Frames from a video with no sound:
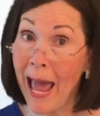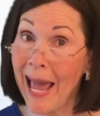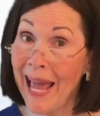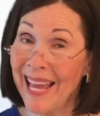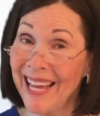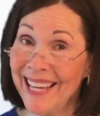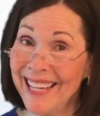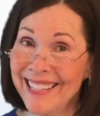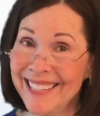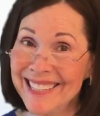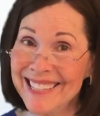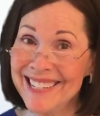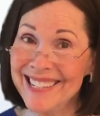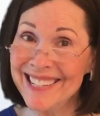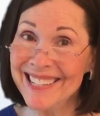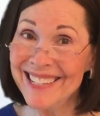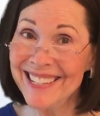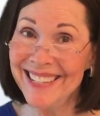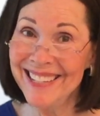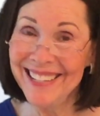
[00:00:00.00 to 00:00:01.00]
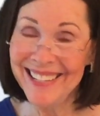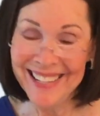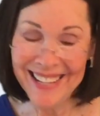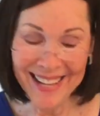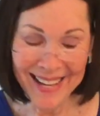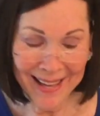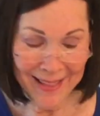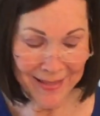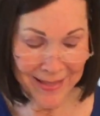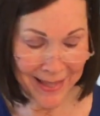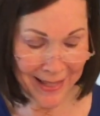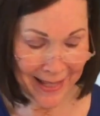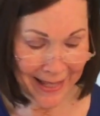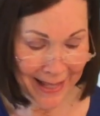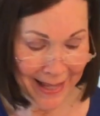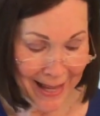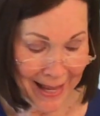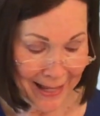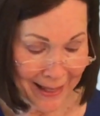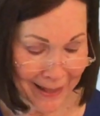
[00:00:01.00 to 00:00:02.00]
And the
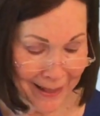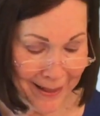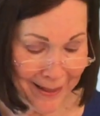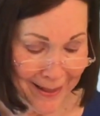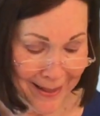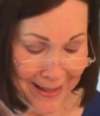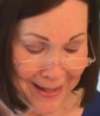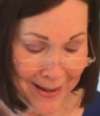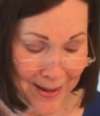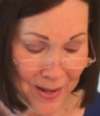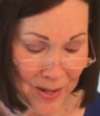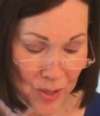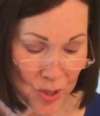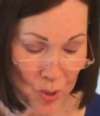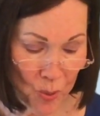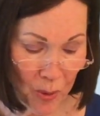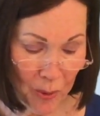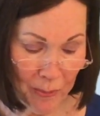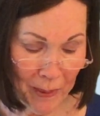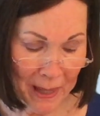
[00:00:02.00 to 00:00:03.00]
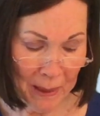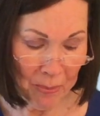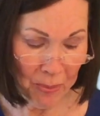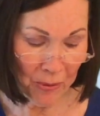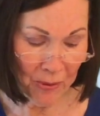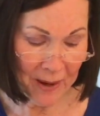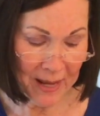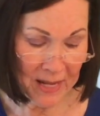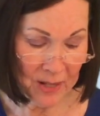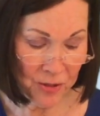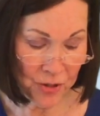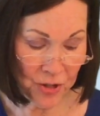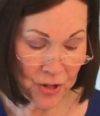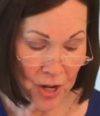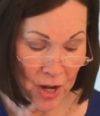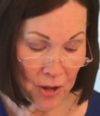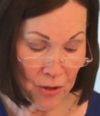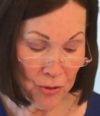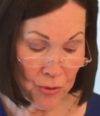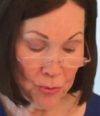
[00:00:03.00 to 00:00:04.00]
good news will be preached
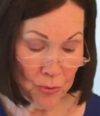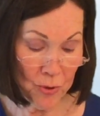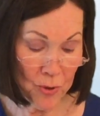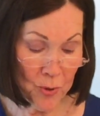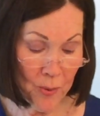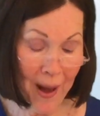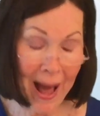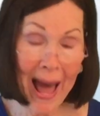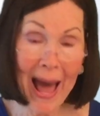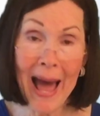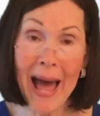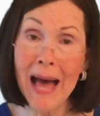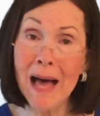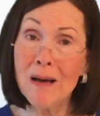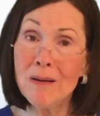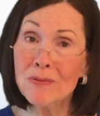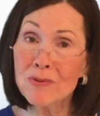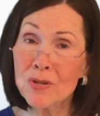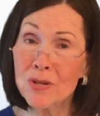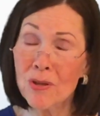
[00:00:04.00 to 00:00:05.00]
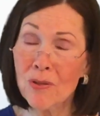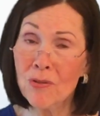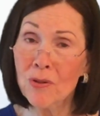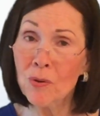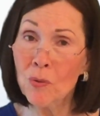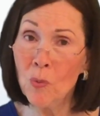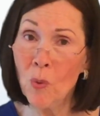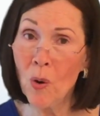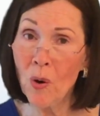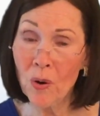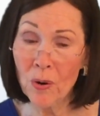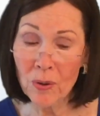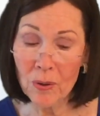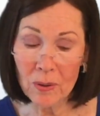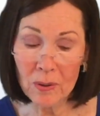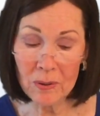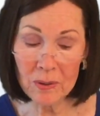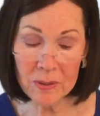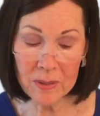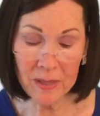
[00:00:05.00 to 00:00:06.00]
throughout the
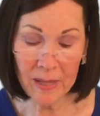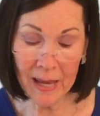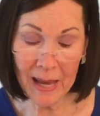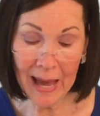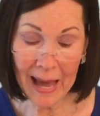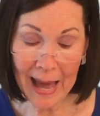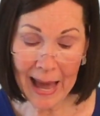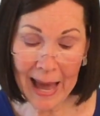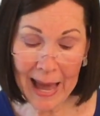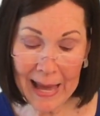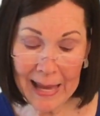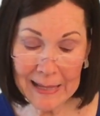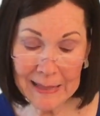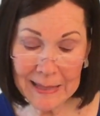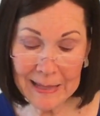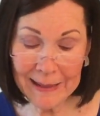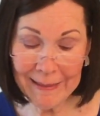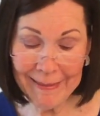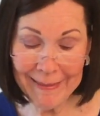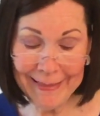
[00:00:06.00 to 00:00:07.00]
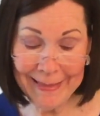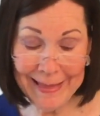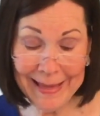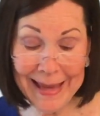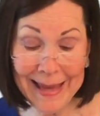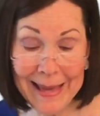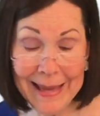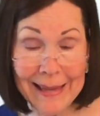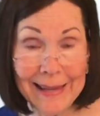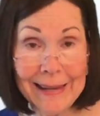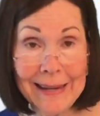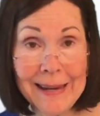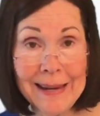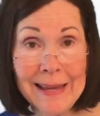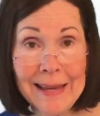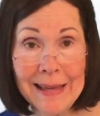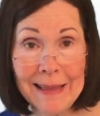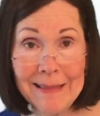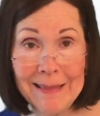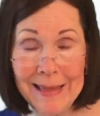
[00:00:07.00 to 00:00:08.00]
world, and then
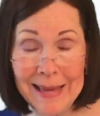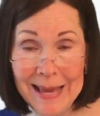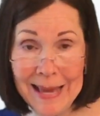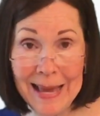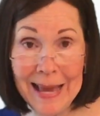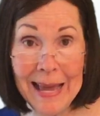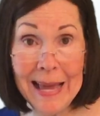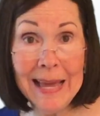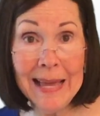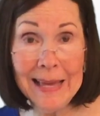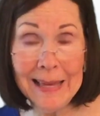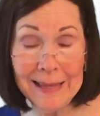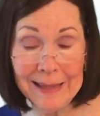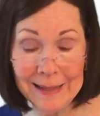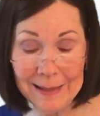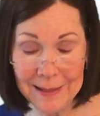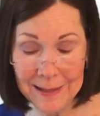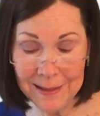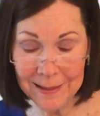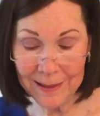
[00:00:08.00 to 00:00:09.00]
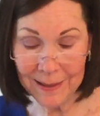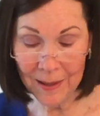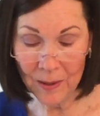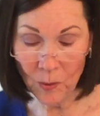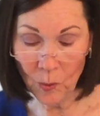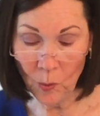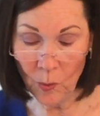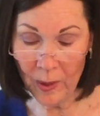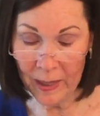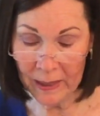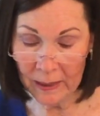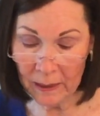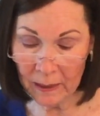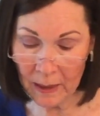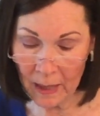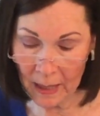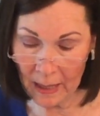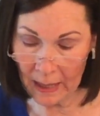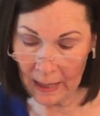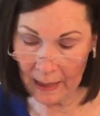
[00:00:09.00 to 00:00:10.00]
the end will
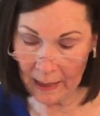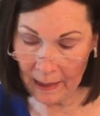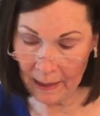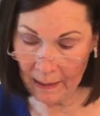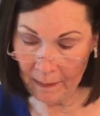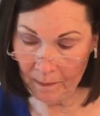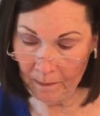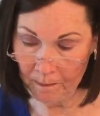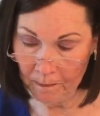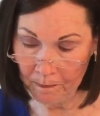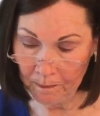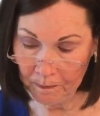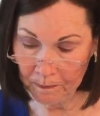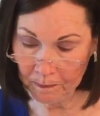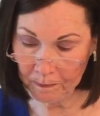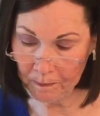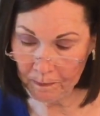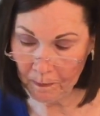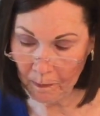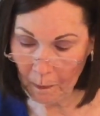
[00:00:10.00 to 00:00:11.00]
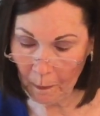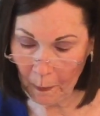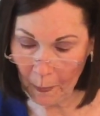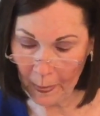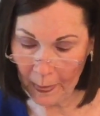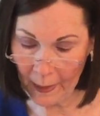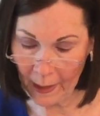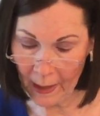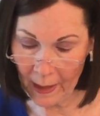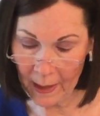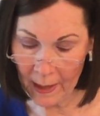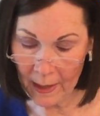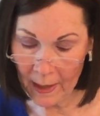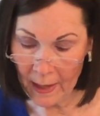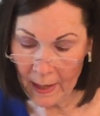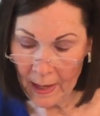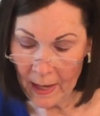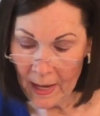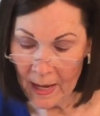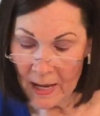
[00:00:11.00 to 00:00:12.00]
come.
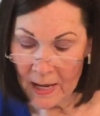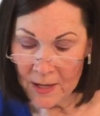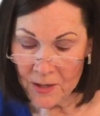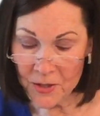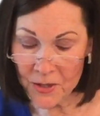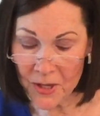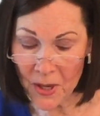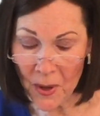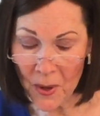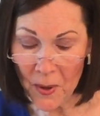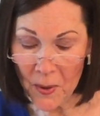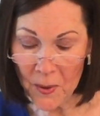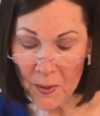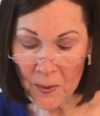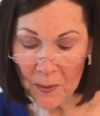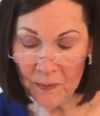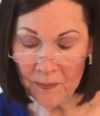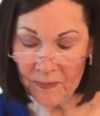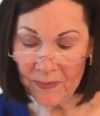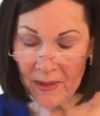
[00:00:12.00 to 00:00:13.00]
So